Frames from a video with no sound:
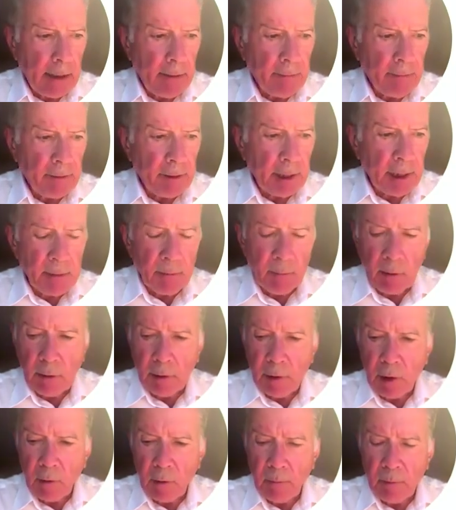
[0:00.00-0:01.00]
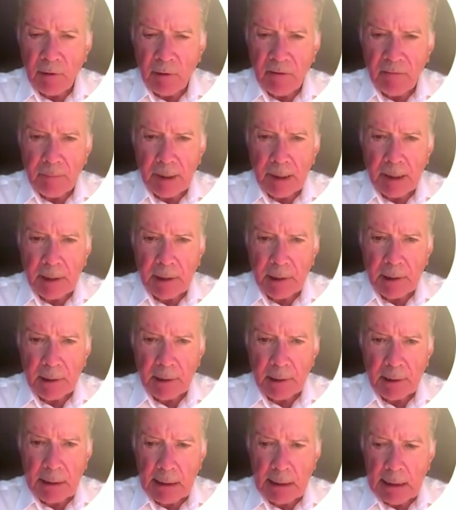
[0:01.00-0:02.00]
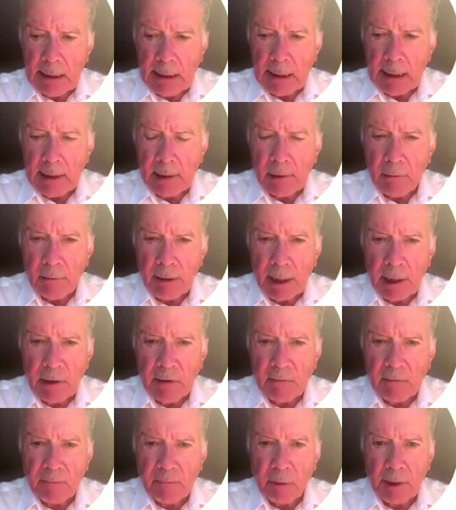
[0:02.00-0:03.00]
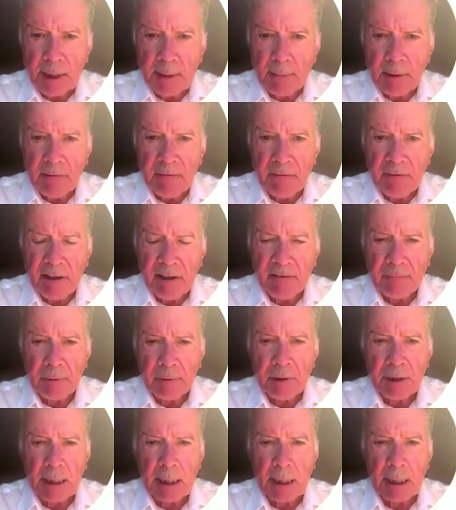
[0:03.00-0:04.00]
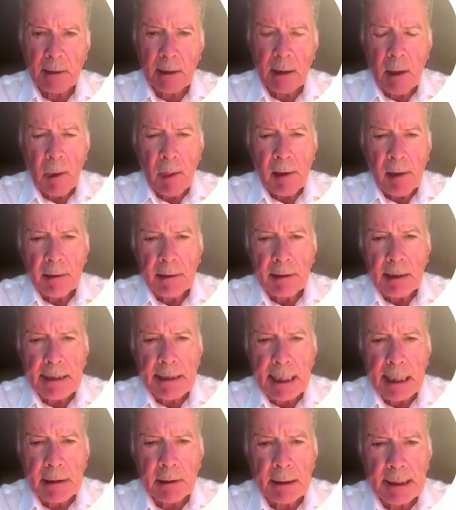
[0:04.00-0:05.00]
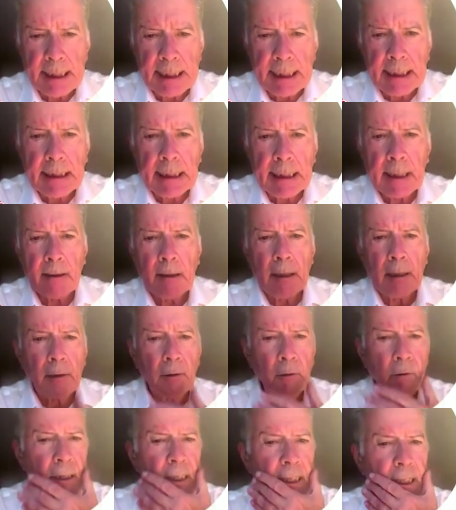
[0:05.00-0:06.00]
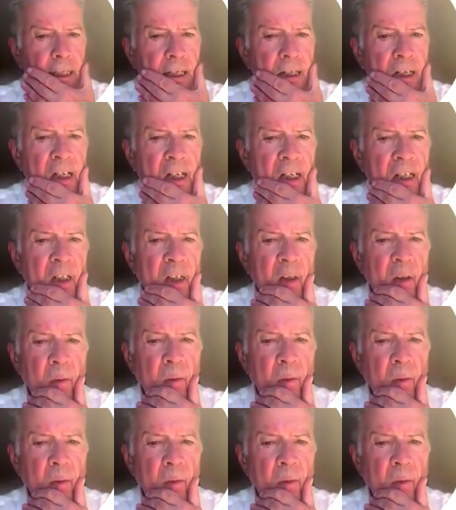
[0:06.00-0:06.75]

a very small number of patients in the range of possibly 5%. These are the data, and you see here